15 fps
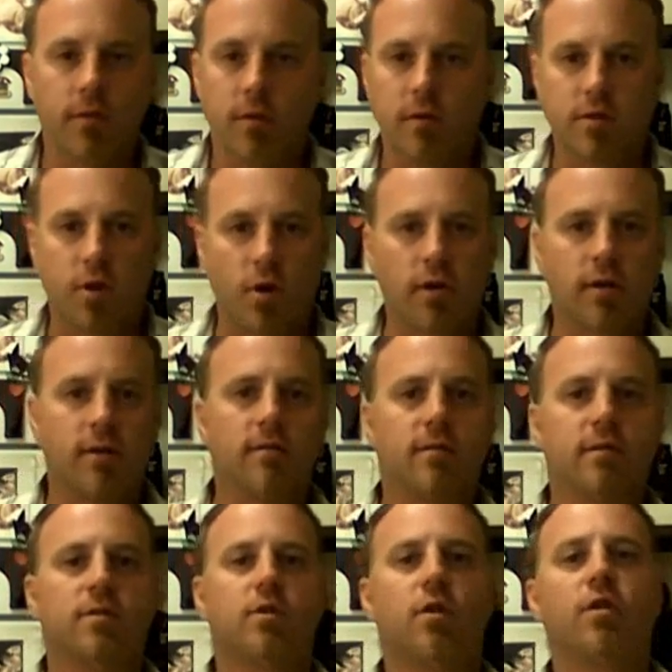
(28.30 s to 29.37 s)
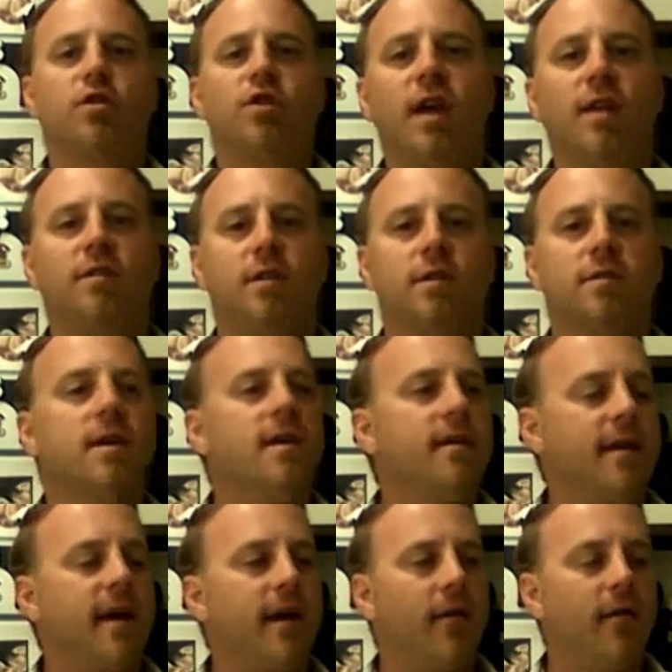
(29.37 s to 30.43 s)
There's certain changes.
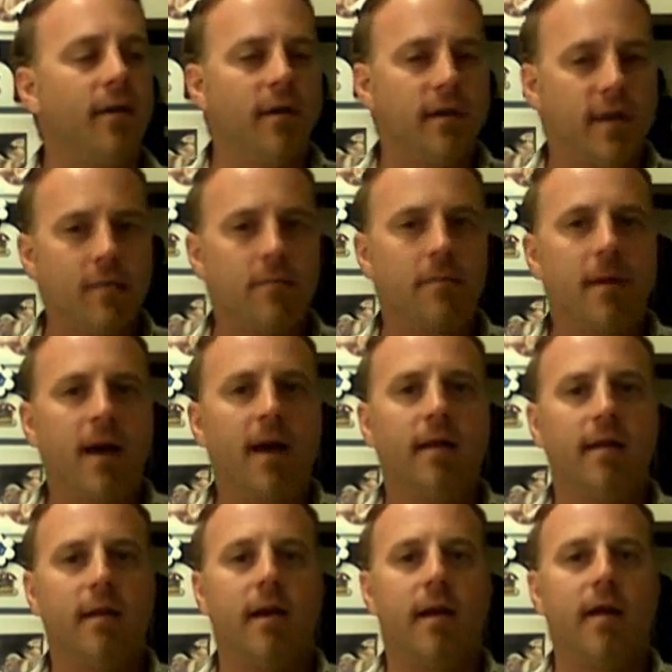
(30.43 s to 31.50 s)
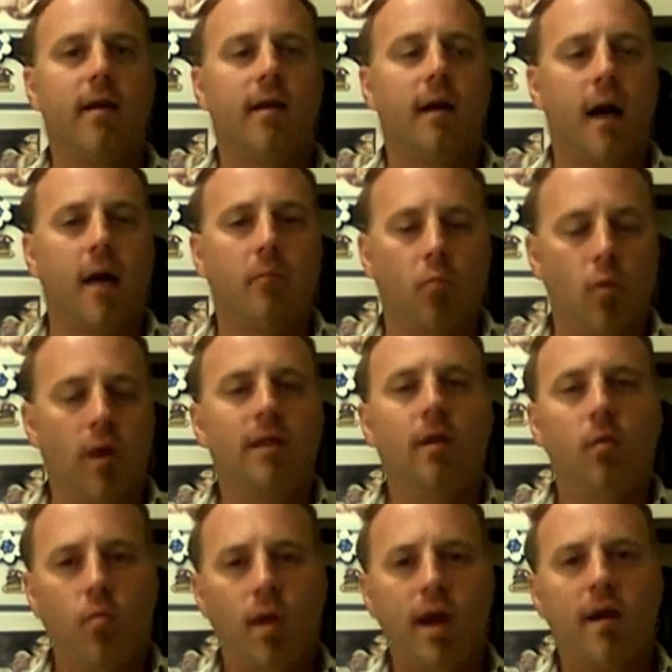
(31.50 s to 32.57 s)
Now, keep in mind that I'm well
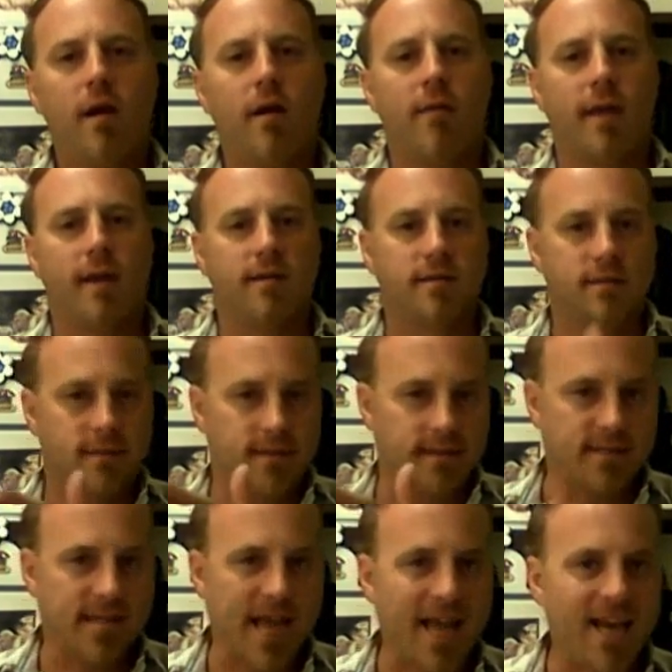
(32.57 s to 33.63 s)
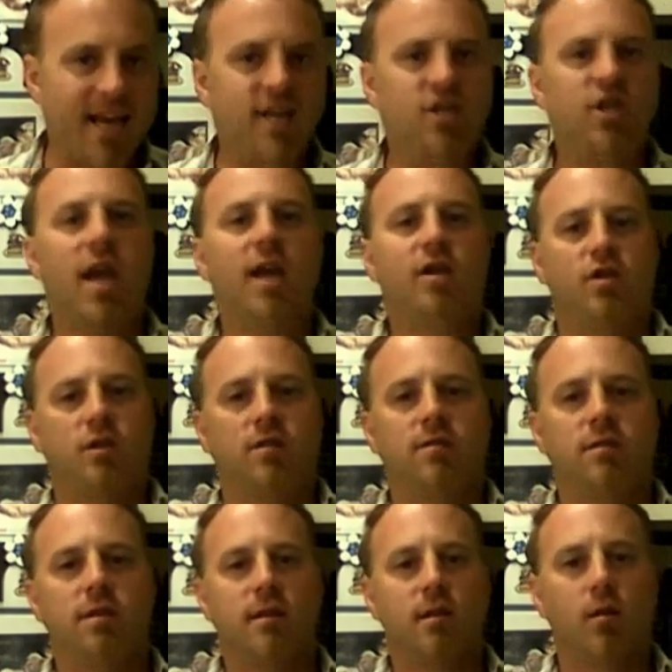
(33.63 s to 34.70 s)
aware that society
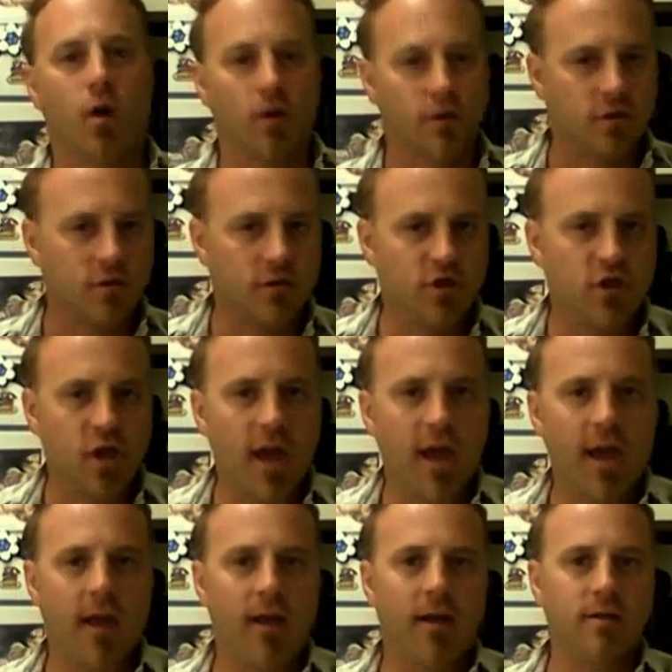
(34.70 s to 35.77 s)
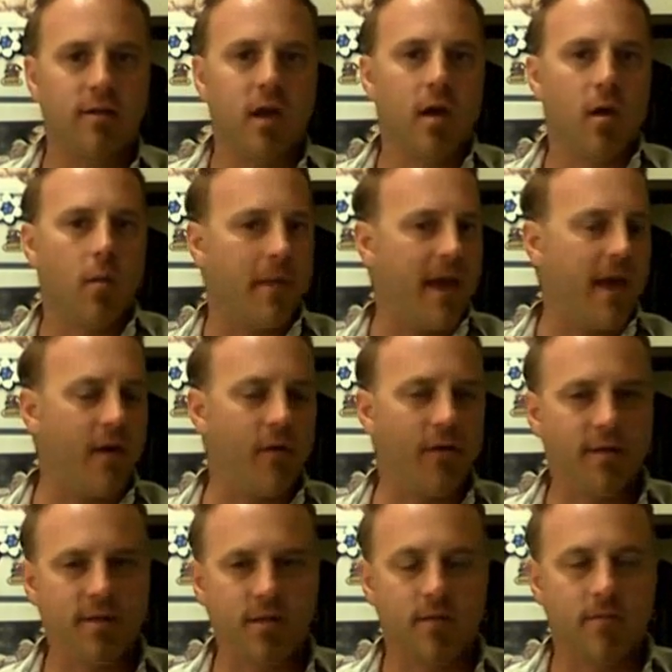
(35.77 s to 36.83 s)
changes, cultures change,
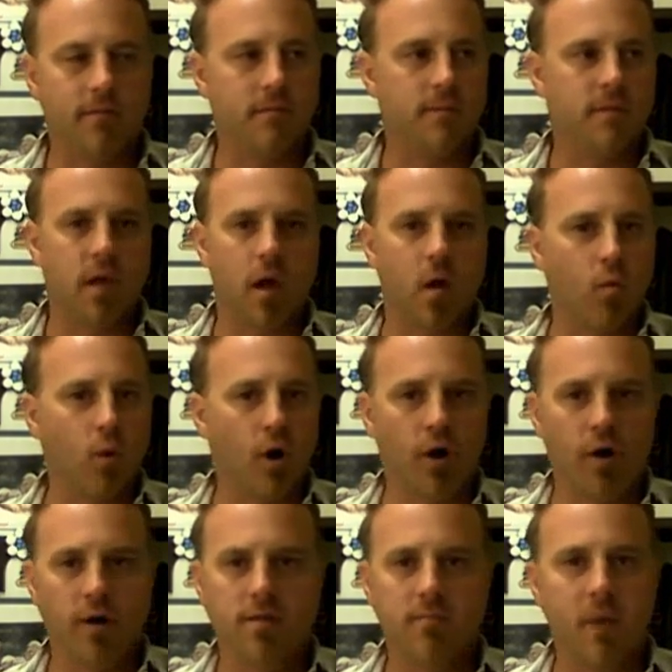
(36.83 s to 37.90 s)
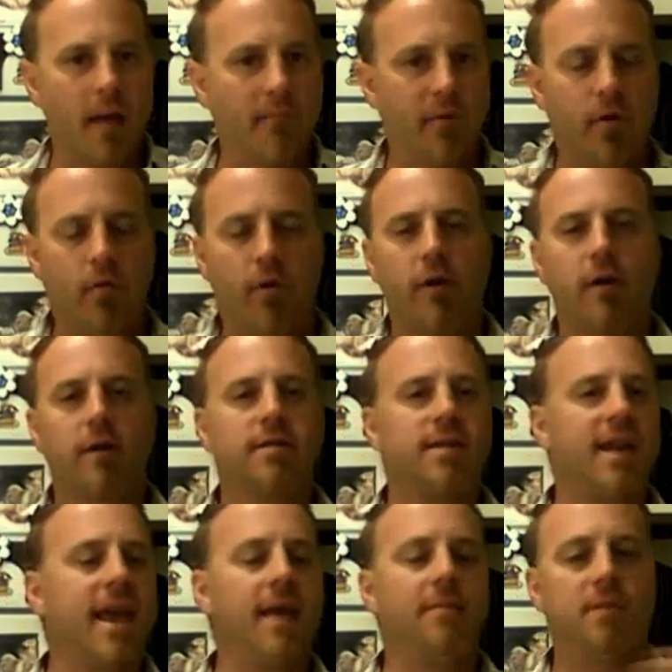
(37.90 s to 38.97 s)
mannerisms, words, popular words,
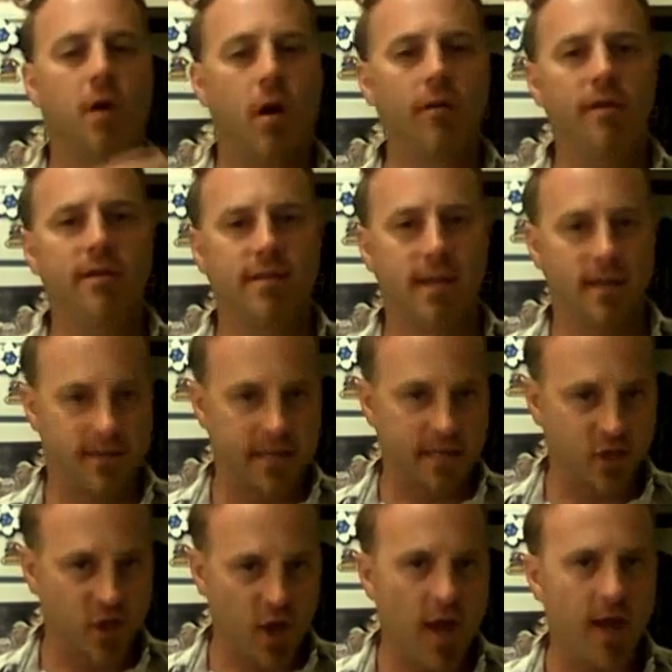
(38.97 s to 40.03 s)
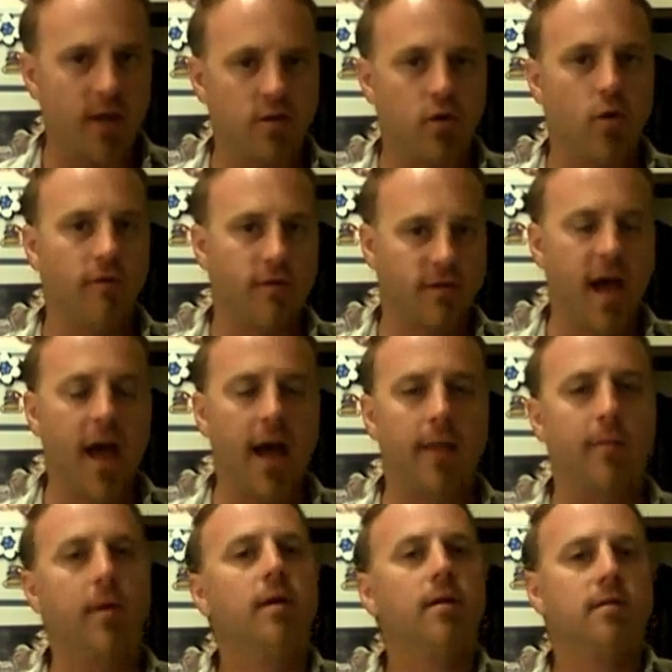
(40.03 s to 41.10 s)
names, all these things, they change over
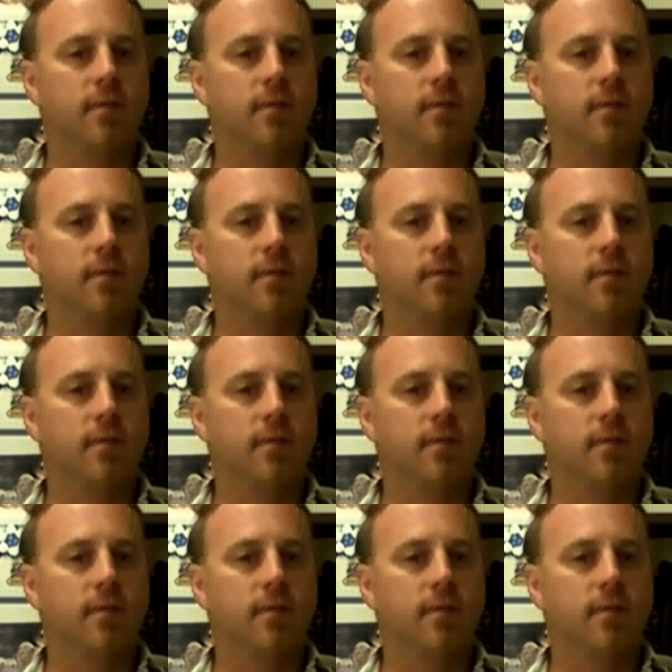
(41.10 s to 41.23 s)
time.